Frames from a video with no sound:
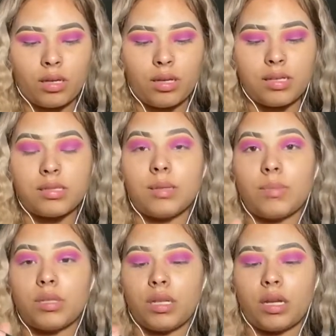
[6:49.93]
is the
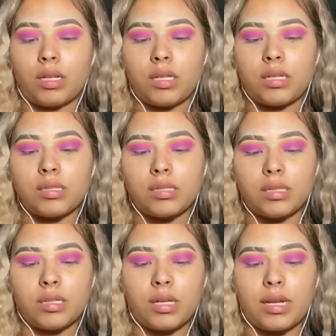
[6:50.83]
Milani
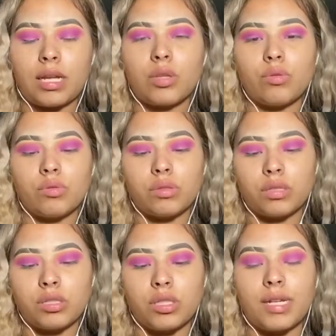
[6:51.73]
concealer, and I use
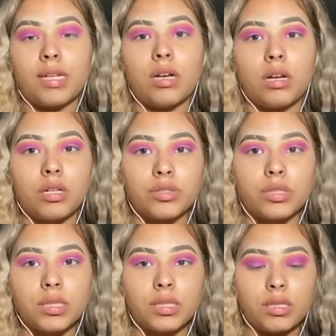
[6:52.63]
the shade
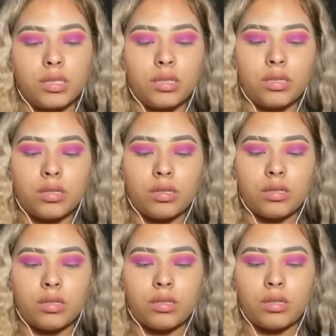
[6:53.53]
100
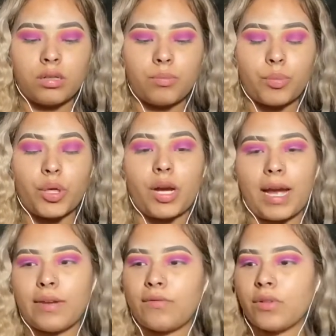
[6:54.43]
per
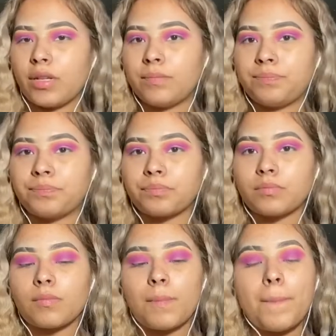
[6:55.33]
Ivory
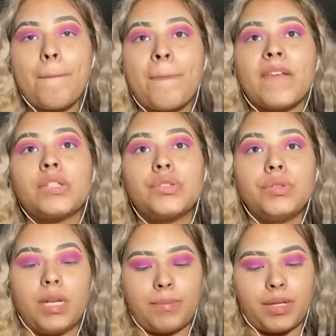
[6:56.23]
to
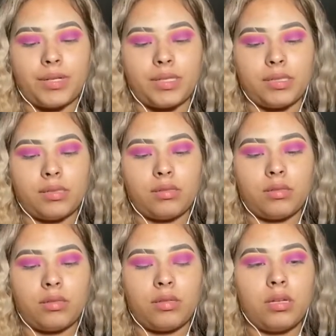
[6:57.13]
cut my creases.
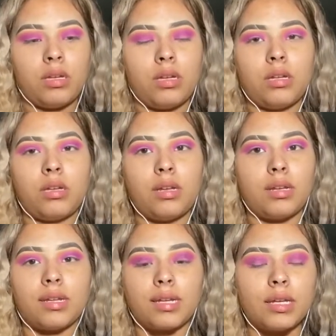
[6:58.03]
And
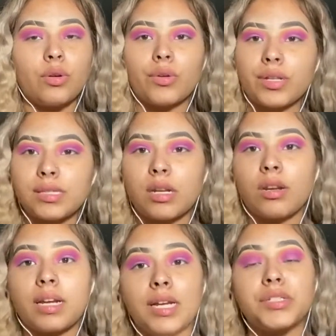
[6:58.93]
like it don't crease at all.
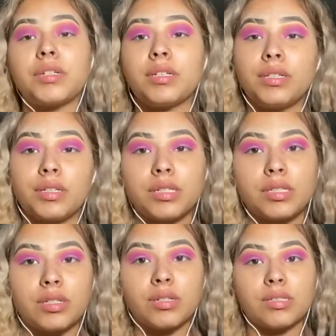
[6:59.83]
Like I tried other
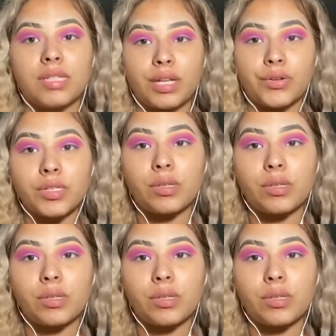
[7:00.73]
concealers and they crease